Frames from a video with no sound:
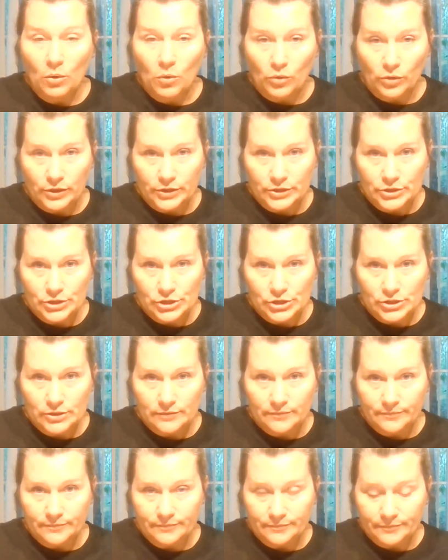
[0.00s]
orange
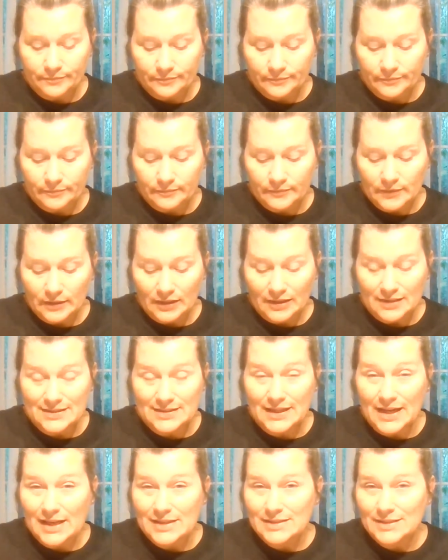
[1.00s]
because
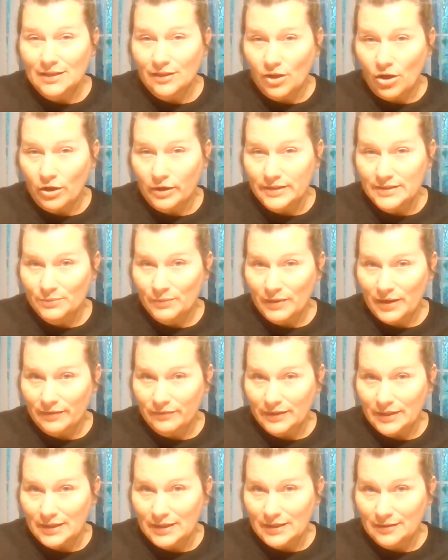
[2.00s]
it has the longest
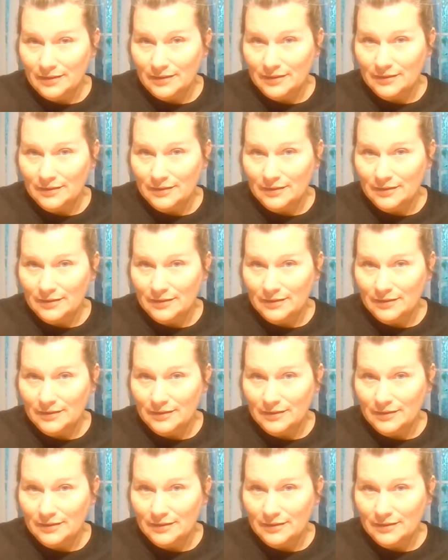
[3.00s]
wavelength,